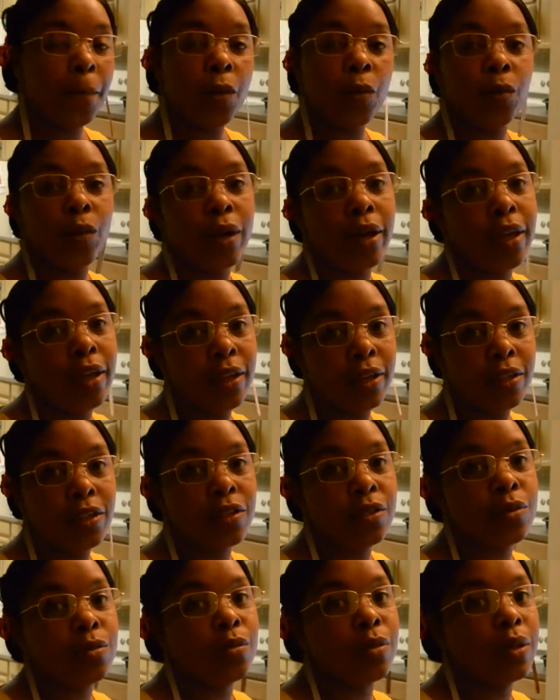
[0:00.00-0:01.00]
what
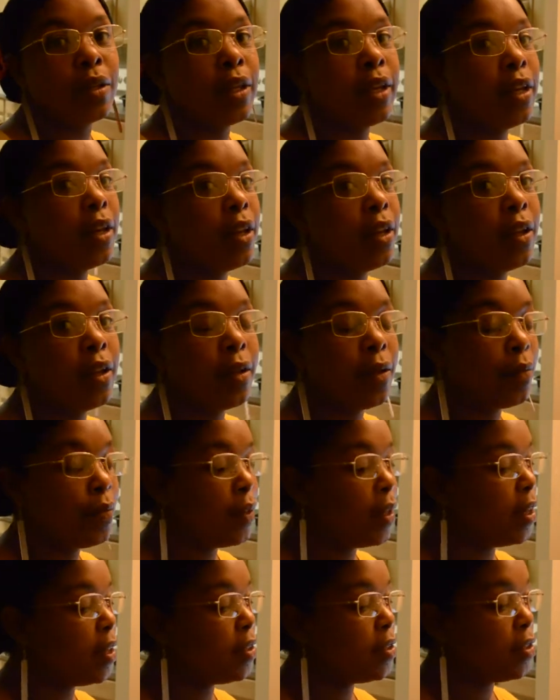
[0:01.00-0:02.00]
he's relating
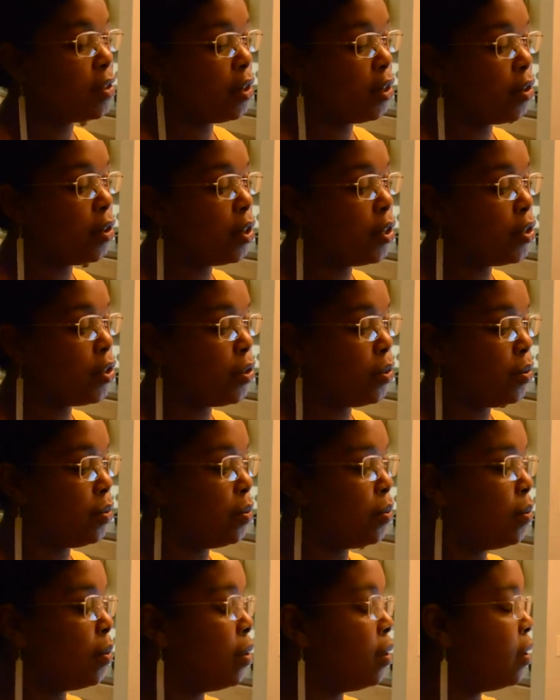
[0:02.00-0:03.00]
his theory to.
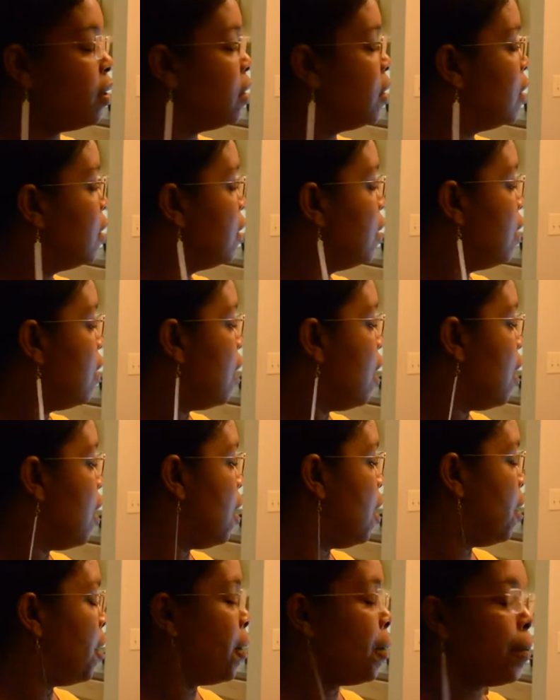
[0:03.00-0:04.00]

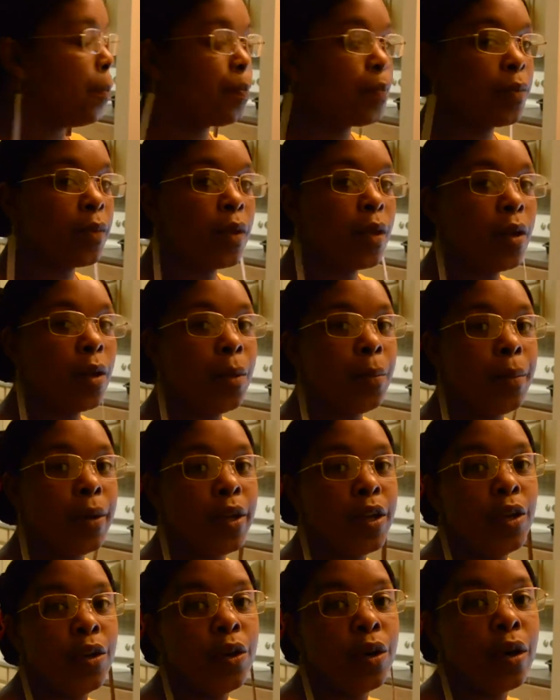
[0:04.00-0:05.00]
Um, but
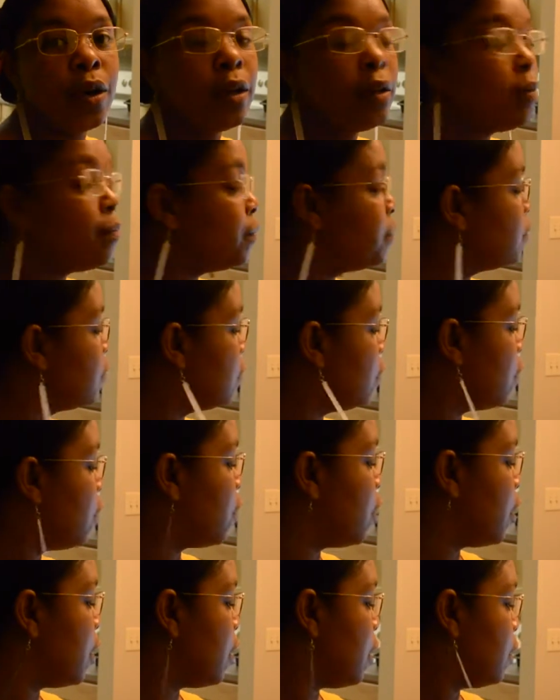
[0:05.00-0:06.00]
here
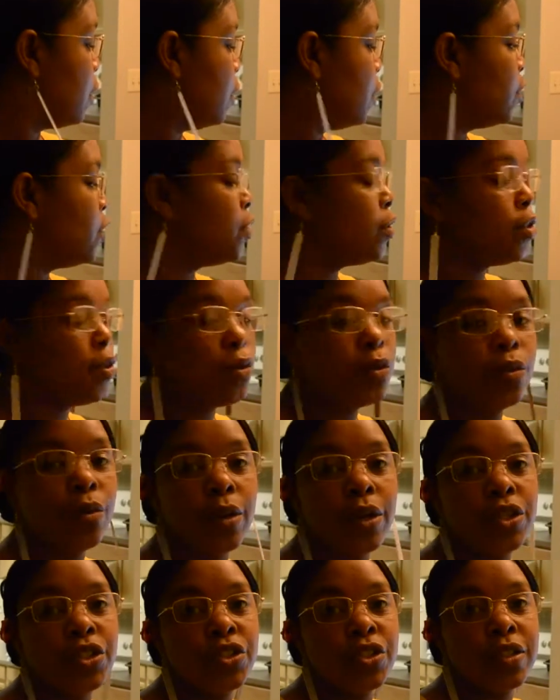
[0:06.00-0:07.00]
are two
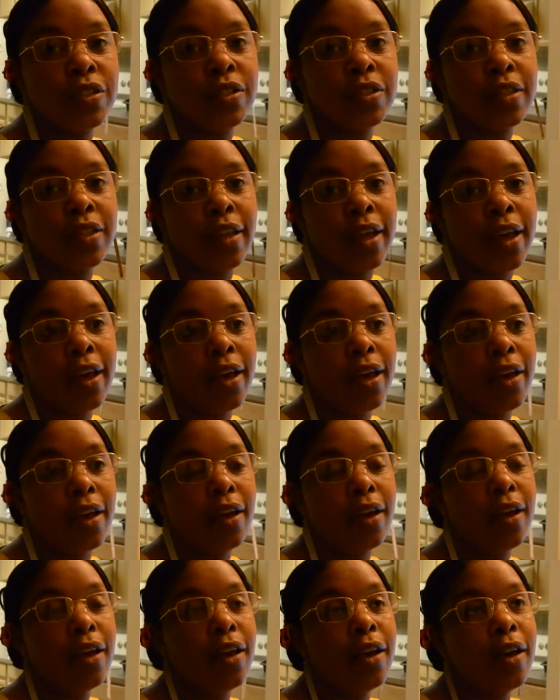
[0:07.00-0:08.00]
questions that
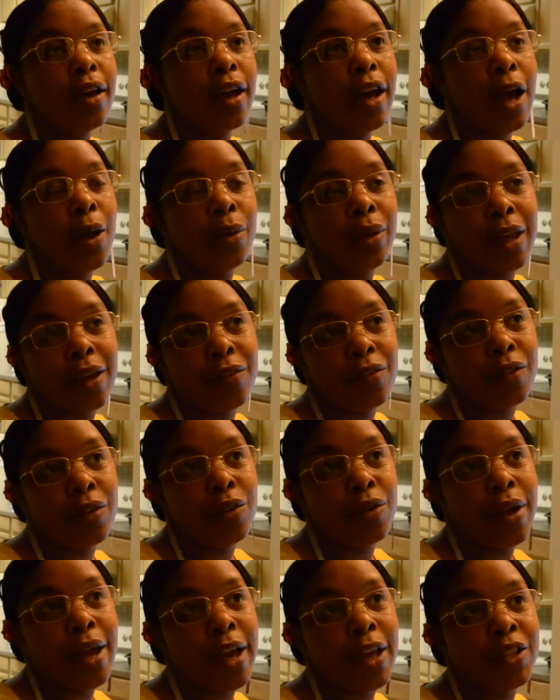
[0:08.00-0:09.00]
I would like for
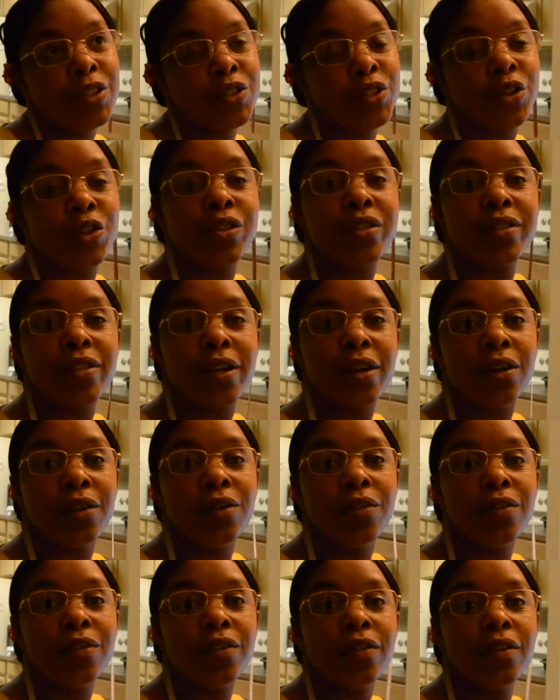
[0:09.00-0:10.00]
you to ask
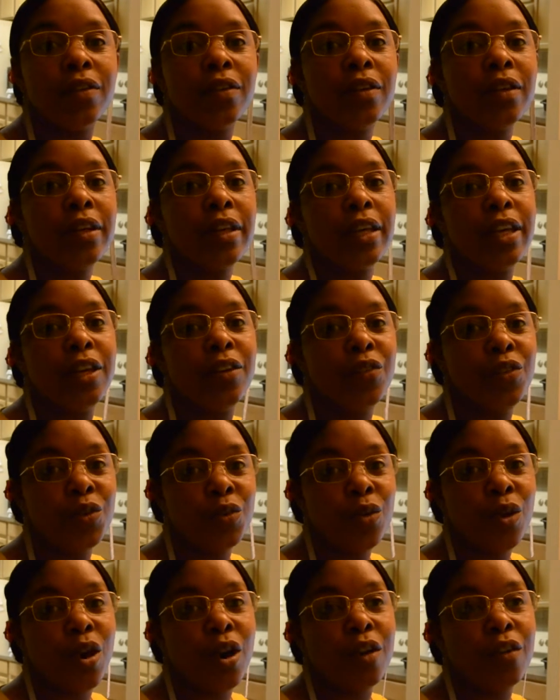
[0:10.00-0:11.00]
yourself if
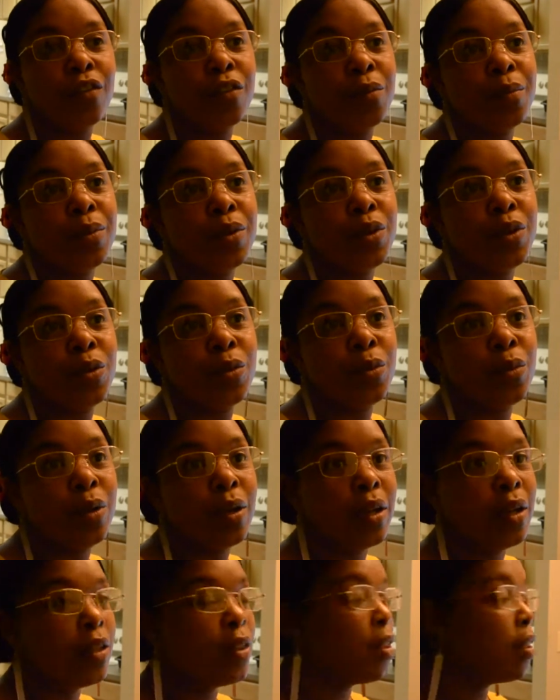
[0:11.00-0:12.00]
you are familiar
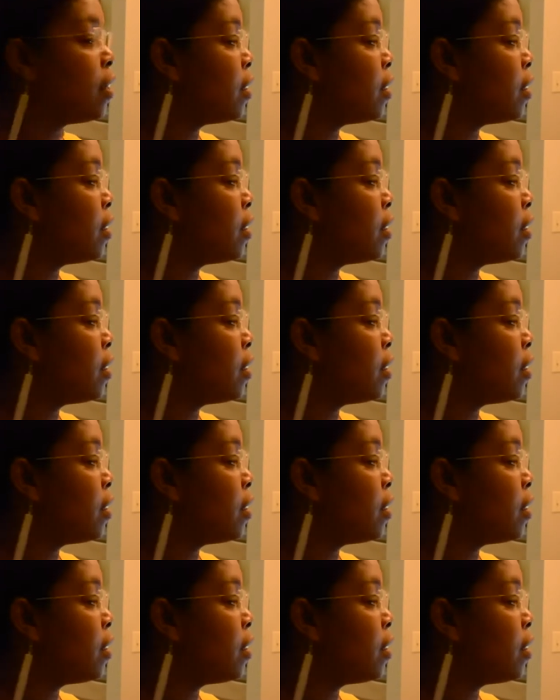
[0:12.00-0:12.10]
with